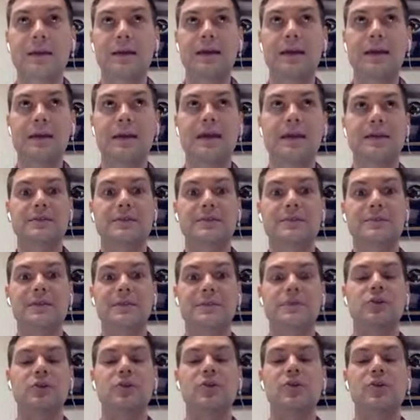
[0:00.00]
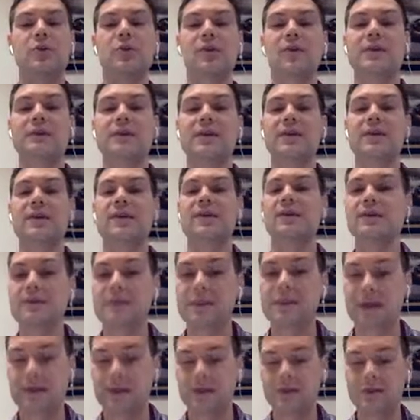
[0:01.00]
it's a good way of kind of
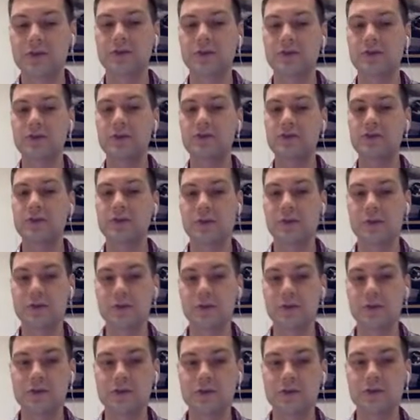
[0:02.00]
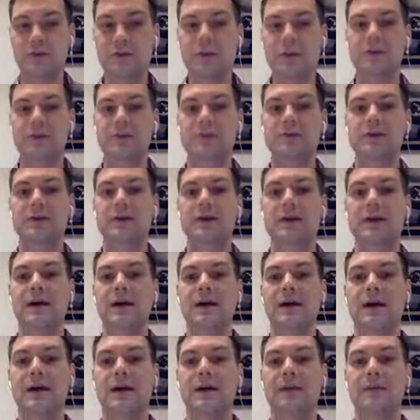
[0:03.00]
easing in, so students get used to it.
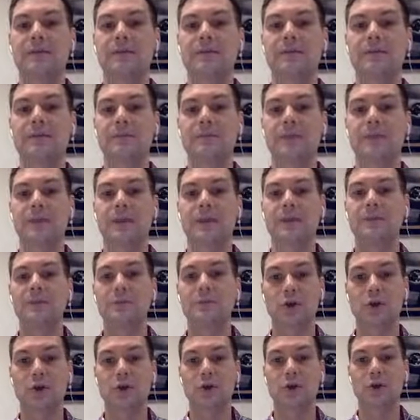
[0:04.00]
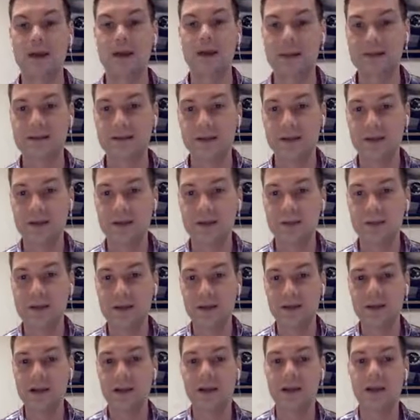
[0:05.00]
Your grading's not going
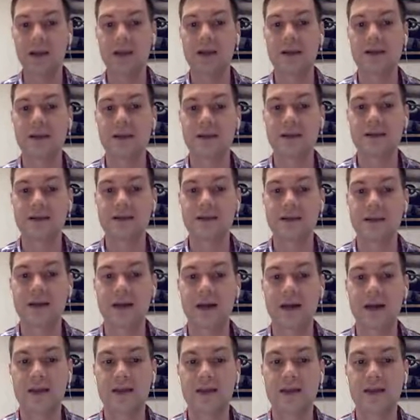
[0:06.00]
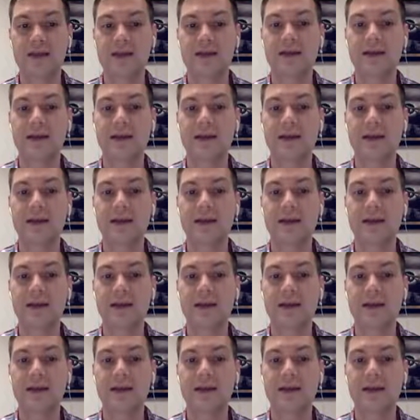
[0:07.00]
to be any crazy on there,